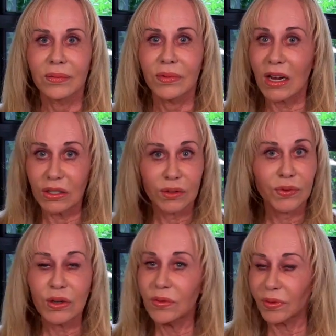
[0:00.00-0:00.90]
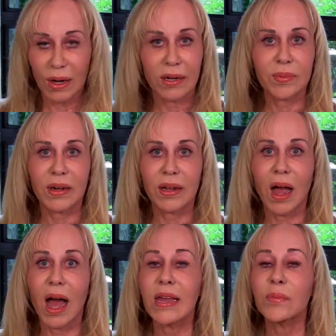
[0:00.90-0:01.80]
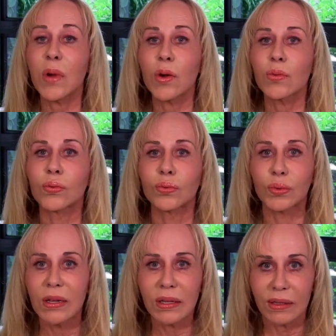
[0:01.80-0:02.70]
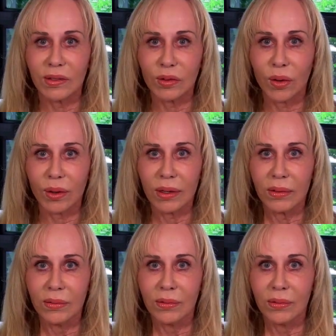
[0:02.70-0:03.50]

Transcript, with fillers: Not just for you, for anybody. I am really sorry